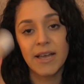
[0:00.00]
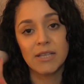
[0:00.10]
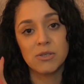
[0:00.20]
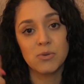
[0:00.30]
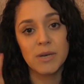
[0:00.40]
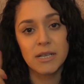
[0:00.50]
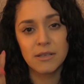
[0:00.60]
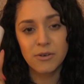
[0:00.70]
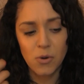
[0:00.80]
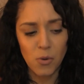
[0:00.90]
I do get a
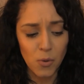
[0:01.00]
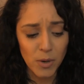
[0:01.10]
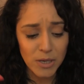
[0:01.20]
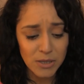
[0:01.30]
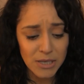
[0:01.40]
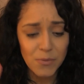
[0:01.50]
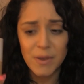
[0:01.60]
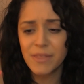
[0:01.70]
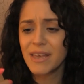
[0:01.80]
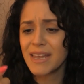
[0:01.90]
little oily
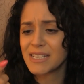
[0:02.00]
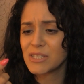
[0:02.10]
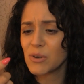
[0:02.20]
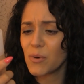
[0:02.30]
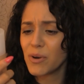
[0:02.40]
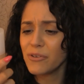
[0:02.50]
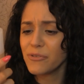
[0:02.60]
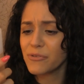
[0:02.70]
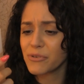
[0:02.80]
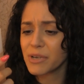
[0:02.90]
with it, and it's an
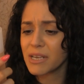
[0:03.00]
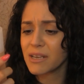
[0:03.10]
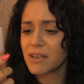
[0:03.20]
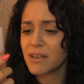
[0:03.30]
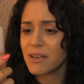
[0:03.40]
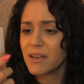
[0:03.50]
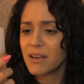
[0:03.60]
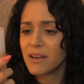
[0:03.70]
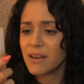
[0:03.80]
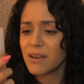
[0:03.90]
oil-free
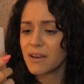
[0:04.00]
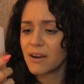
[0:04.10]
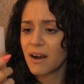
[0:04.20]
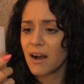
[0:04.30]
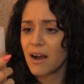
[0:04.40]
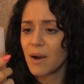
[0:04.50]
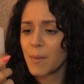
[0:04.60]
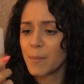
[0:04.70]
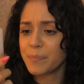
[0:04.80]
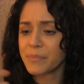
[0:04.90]

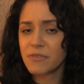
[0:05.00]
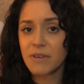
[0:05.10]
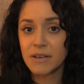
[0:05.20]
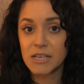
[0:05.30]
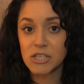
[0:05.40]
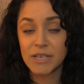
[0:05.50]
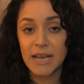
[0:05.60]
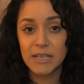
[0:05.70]
foundation.